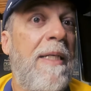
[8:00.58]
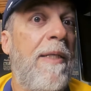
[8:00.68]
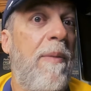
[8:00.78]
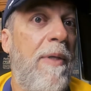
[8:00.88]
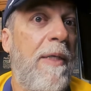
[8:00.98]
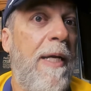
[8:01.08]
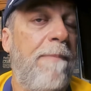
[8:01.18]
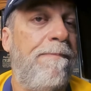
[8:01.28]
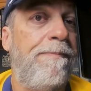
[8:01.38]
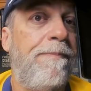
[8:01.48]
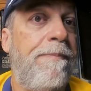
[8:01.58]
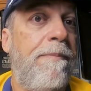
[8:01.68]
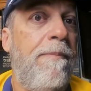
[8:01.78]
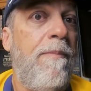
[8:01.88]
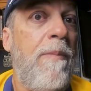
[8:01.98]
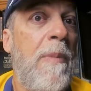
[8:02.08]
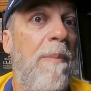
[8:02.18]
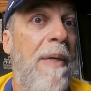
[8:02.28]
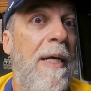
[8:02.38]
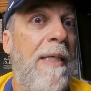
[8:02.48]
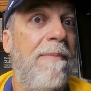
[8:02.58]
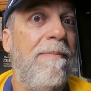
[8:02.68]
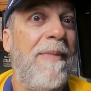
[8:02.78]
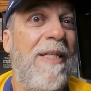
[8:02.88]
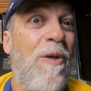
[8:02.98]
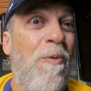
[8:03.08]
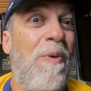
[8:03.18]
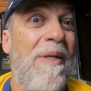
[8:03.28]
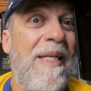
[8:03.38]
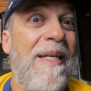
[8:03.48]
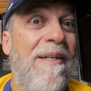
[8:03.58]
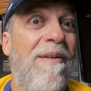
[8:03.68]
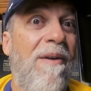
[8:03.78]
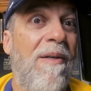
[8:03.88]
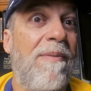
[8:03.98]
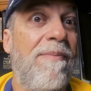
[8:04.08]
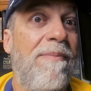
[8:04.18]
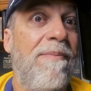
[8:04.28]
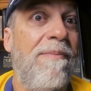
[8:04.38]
they can communicate, but they don't really get along.